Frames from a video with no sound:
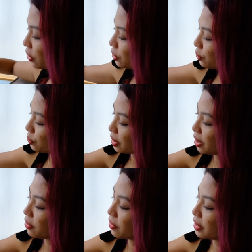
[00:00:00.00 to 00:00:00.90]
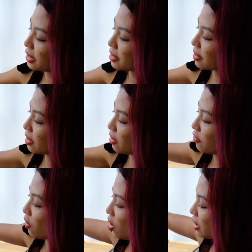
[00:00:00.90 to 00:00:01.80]
you can read stuff
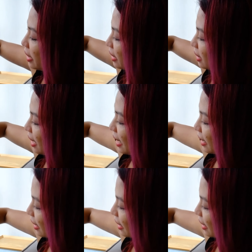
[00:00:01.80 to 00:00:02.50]
on it like